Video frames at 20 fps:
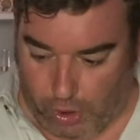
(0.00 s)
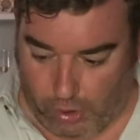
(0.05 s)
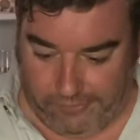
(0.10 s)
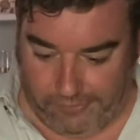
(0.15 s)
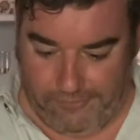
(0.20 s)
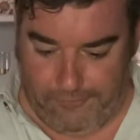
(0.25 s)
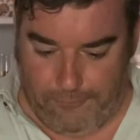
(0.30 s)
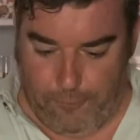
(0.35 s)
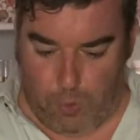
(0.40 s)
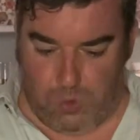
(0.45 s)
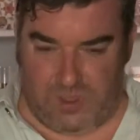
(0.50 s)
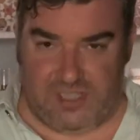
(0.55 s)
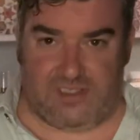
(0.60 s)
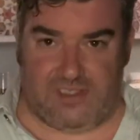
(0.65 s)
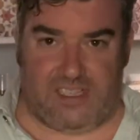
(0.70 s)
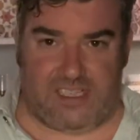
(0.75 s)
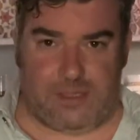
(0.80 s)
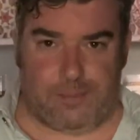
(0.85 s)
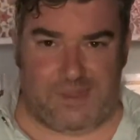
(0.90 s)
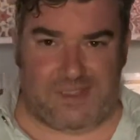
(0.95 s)

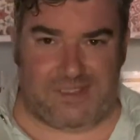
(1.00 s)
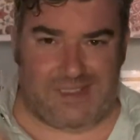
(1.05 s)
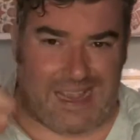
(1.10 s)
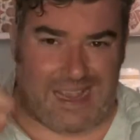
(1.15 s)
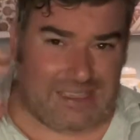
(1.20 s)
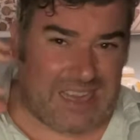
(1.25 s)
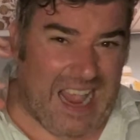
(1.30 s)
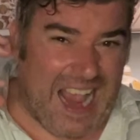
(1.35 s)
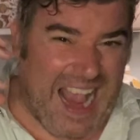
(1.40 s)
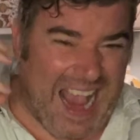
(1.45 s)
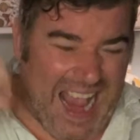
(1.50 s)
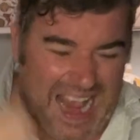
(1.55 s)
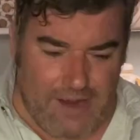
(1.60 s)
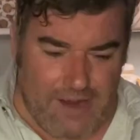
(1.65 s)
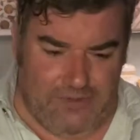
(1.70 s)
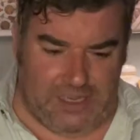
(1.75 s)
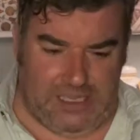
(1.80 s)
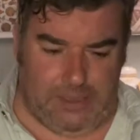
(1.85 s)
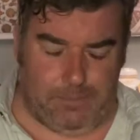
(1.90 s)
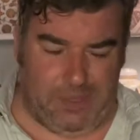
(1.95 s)
46%,
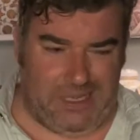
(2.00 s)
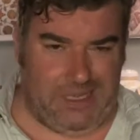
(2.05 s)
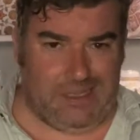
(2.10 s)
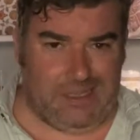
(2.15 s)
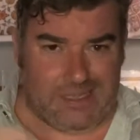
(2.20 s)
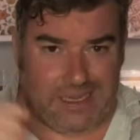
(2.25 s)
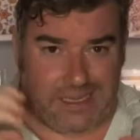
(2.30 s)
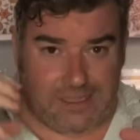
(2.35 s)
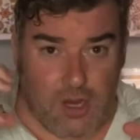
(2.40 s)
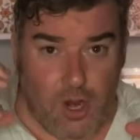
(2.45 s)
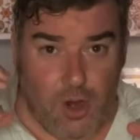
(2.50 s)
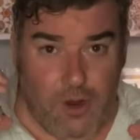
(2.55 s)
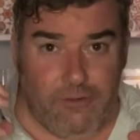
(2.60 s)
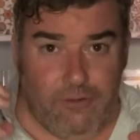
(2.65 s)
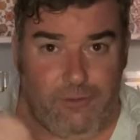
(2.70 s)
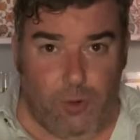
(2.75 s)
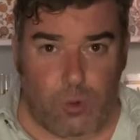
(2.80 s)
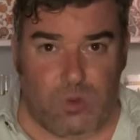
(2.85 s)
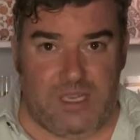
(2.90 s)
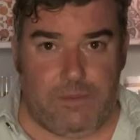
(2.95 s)
heavily peated,
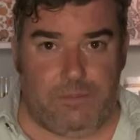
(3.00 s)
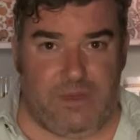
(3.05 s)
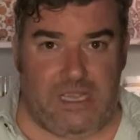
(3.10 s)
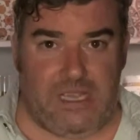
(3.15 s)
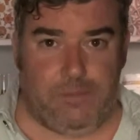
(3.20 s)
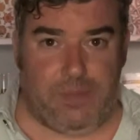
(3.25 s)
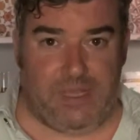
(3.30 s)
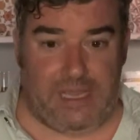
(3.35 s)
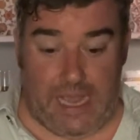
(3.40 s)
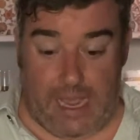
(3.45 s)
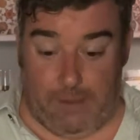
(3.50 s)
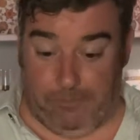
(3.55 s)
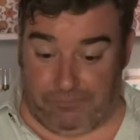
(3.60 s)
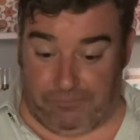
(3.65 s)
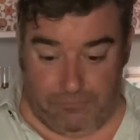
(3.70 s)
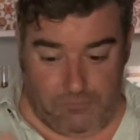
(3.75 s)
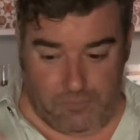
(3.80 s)
40 ppm.